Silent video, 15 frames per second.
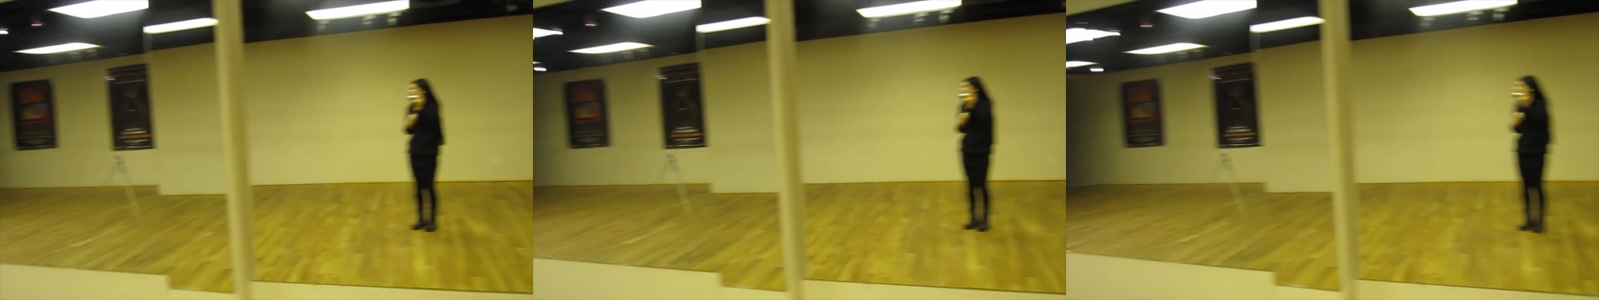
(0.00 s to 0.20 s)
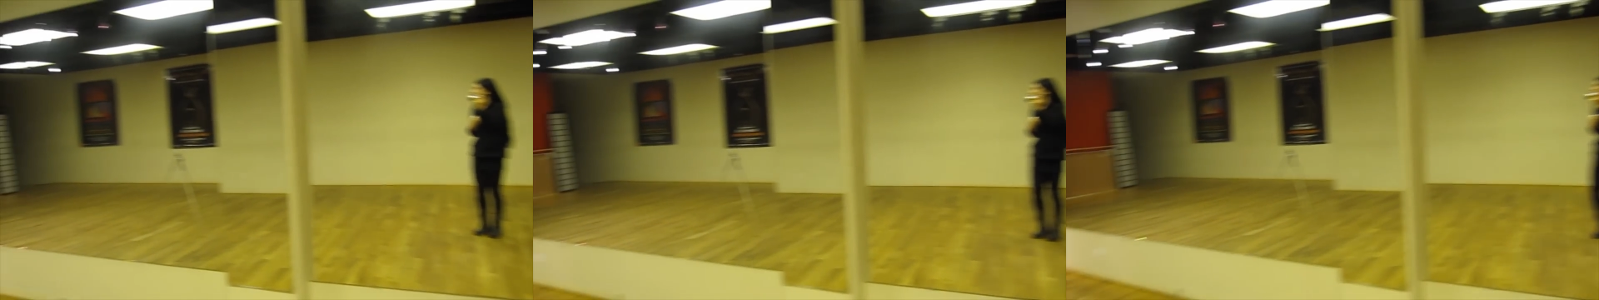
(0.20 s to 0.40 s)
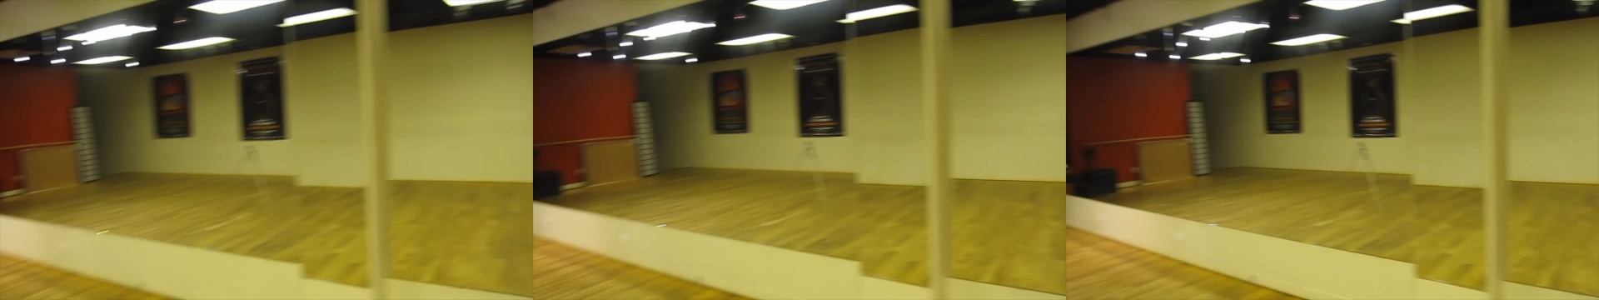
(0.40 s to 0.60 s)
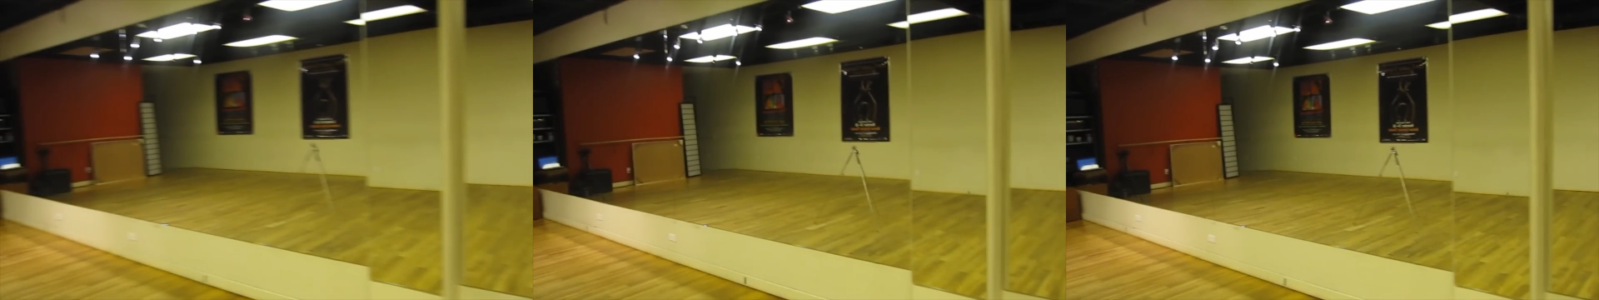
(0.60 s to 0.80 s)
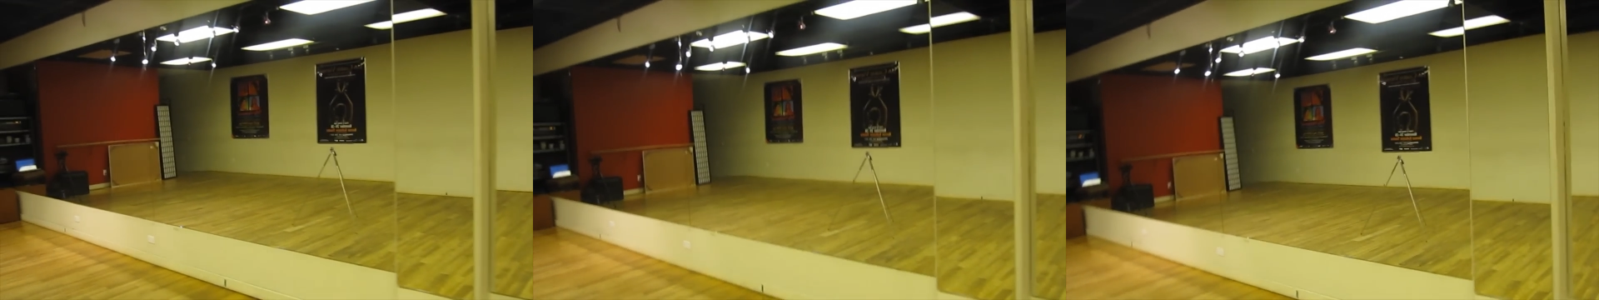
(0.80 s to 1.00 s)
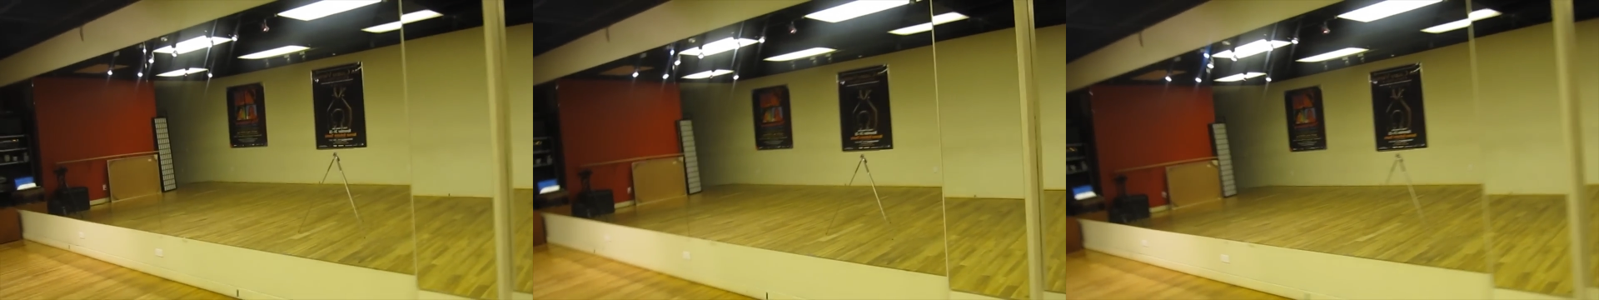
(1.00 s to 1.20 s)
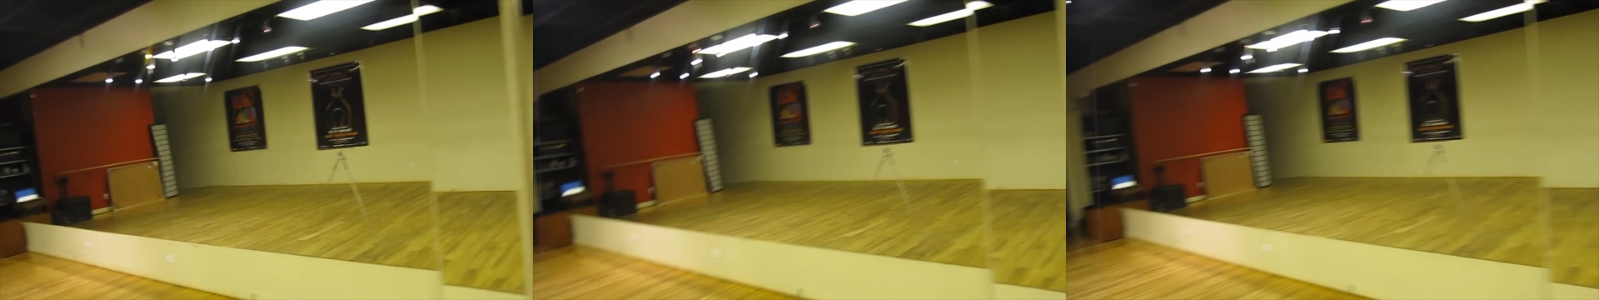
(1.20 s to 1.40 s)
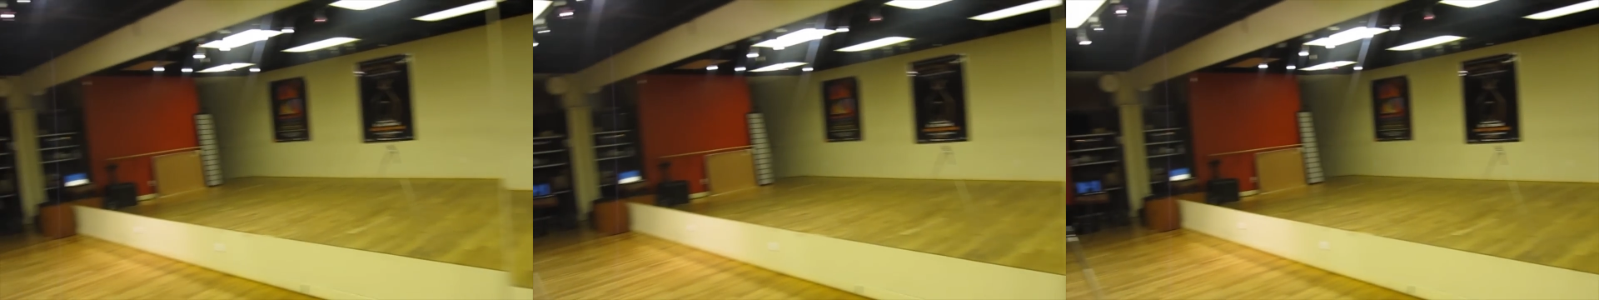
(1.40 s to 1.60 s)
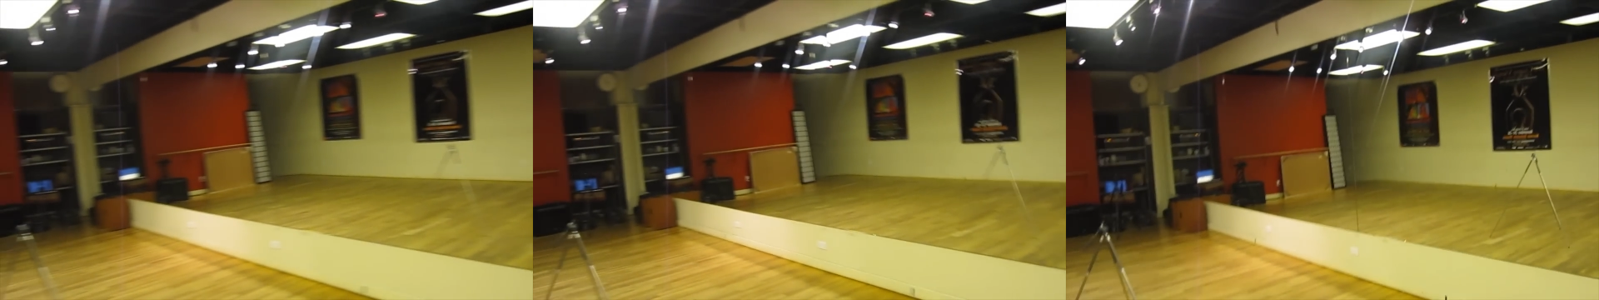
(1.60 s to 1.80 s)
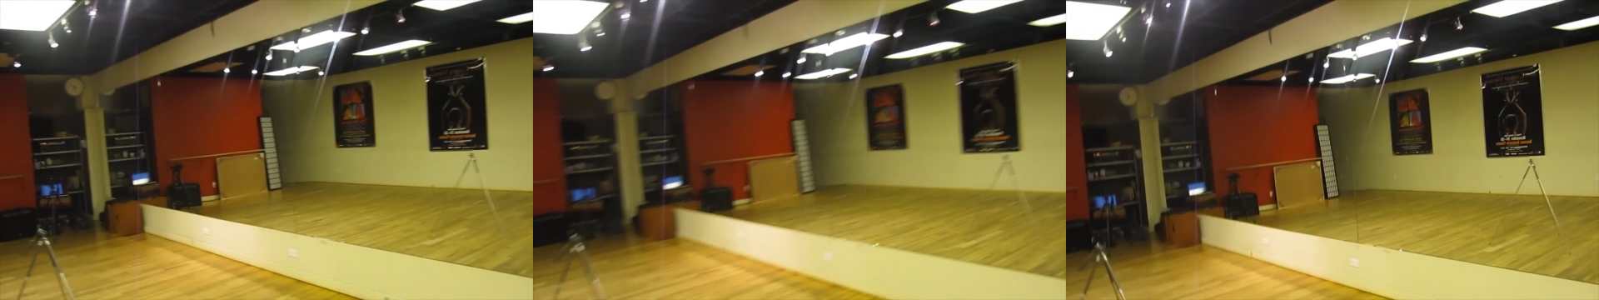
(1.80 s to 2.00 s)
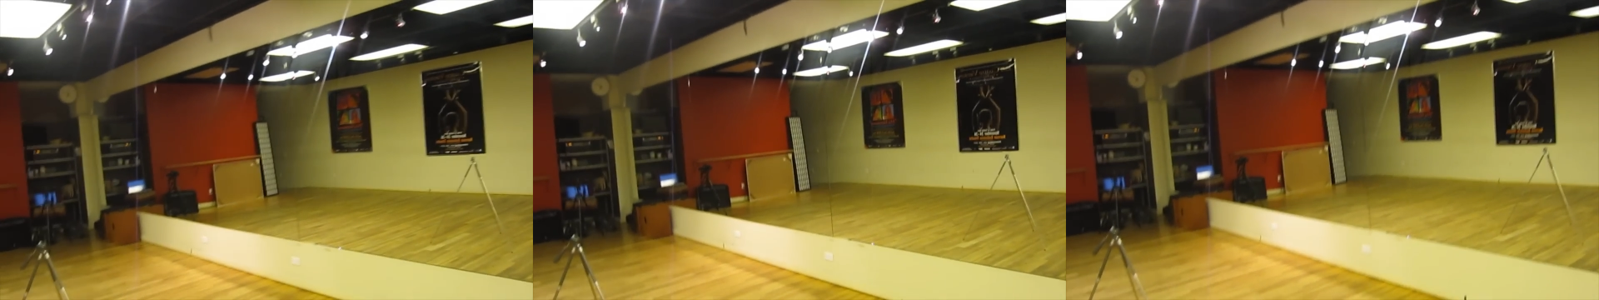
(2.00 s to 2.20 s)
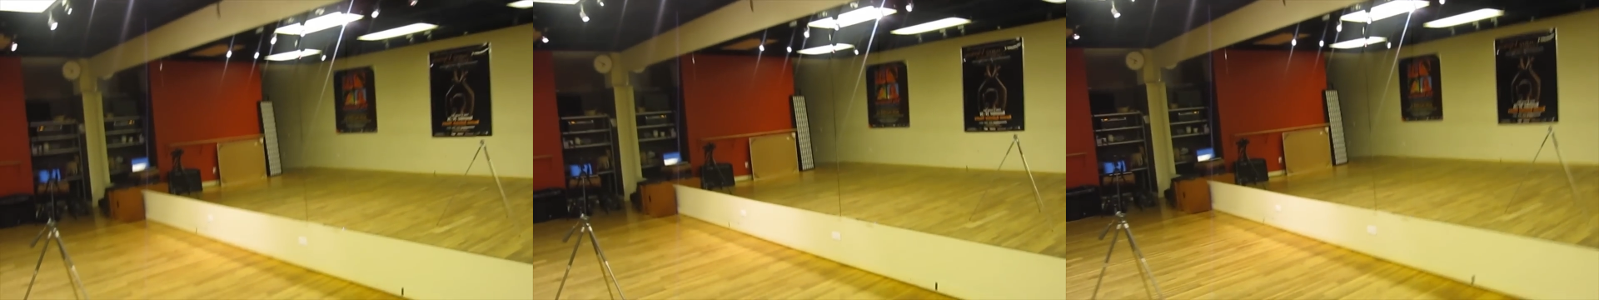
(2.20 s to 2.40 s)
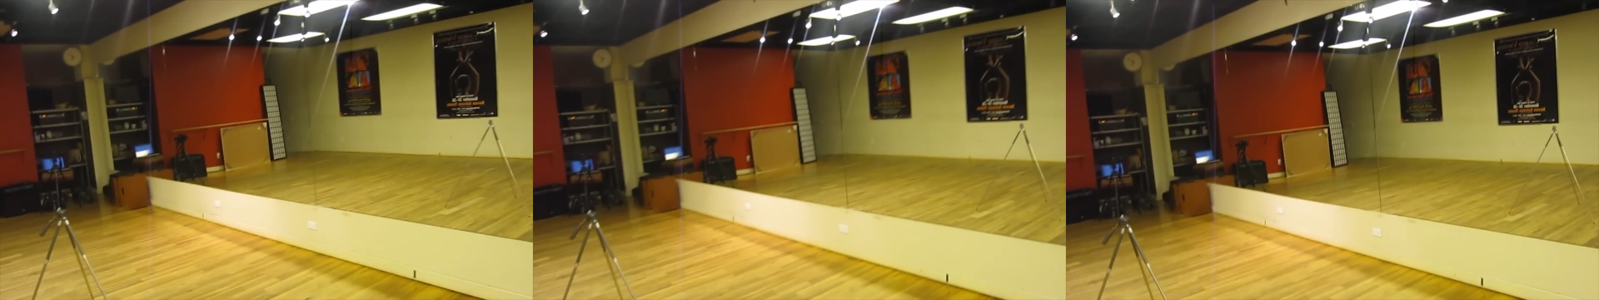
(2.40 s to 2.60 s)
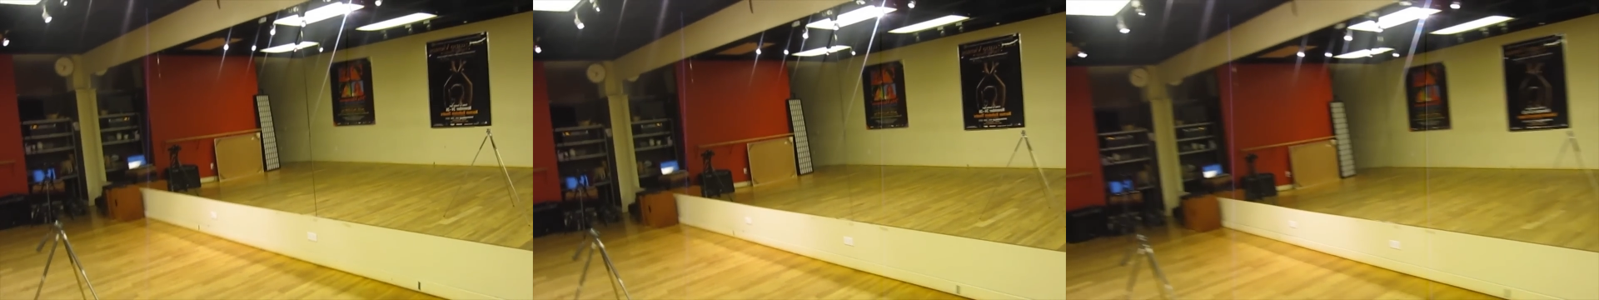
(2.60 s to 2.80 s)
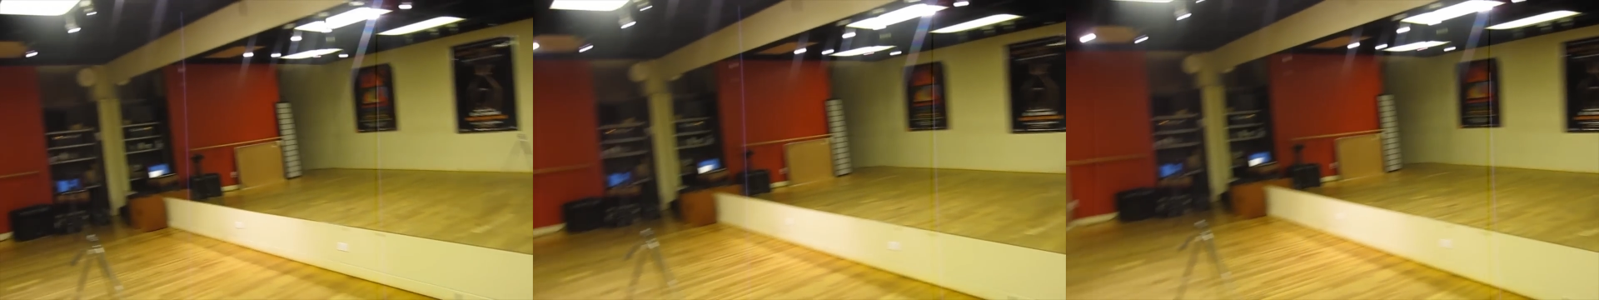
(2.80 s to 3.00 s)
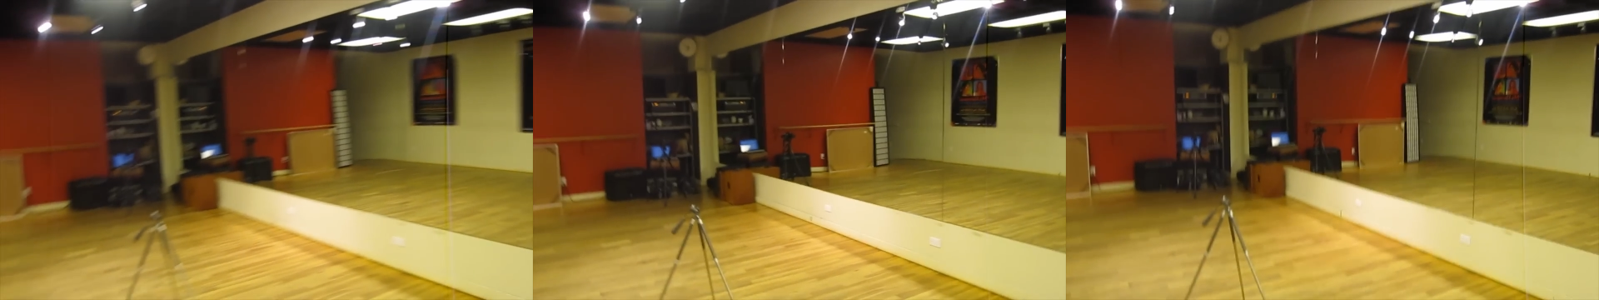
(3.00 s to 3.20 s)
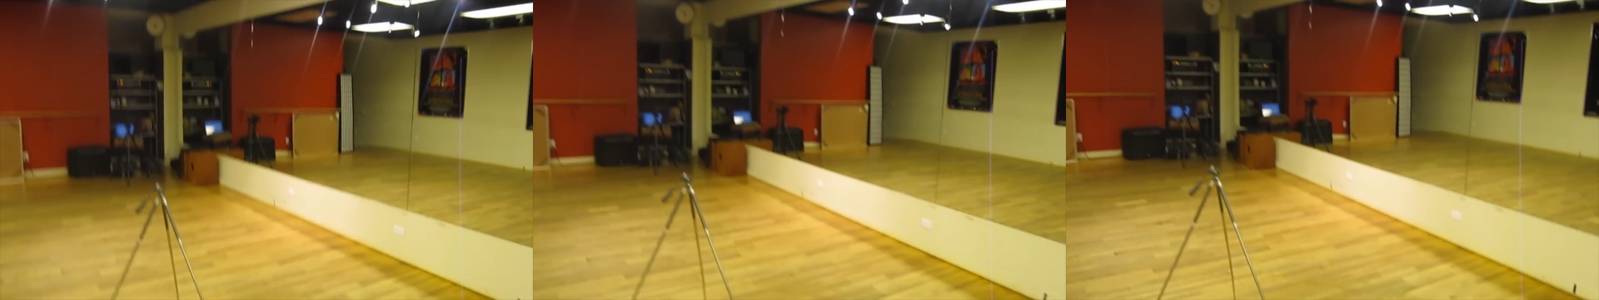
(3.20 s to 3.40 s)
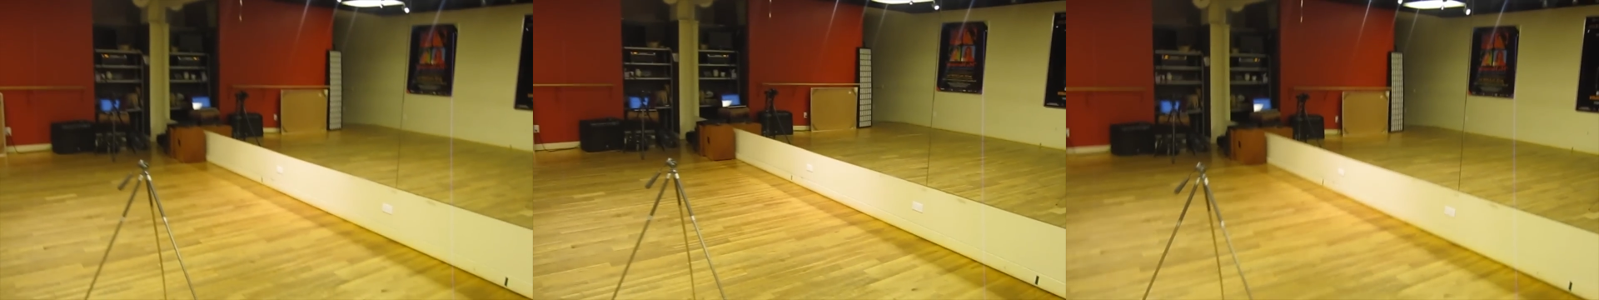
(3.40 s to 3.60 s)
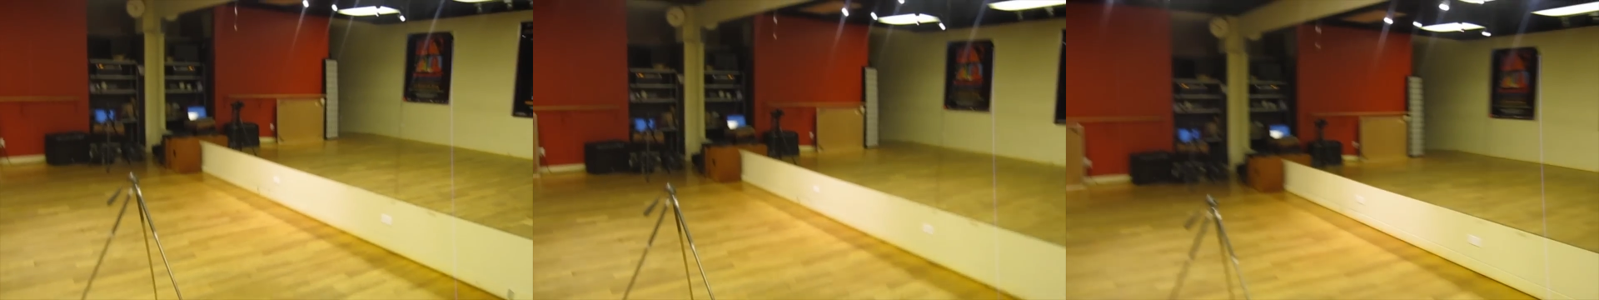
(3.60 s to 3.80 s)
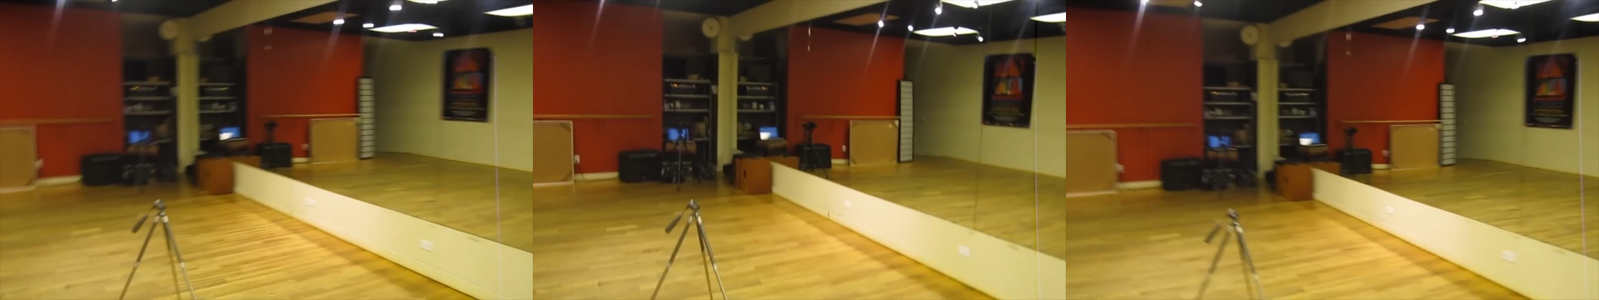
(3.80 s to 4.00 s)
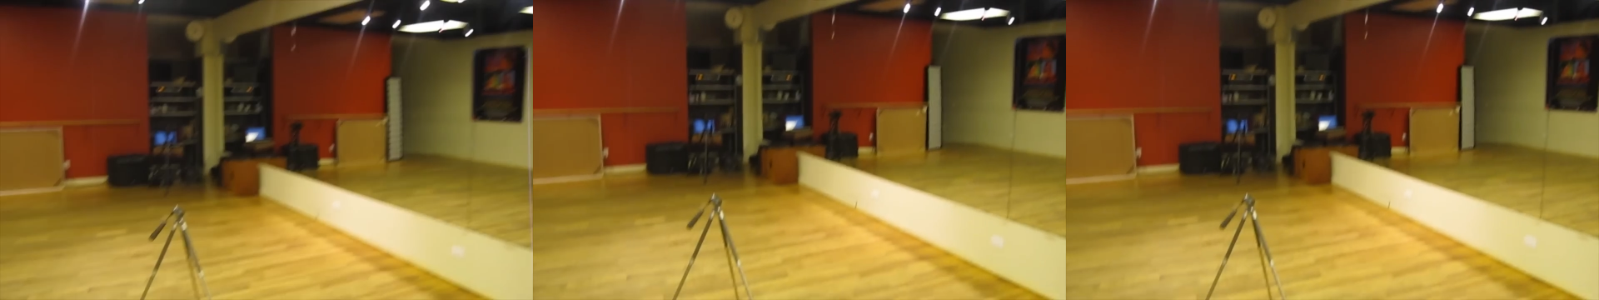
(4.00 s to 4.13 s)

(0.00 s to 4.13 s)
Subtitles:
[unreadable: no face in view]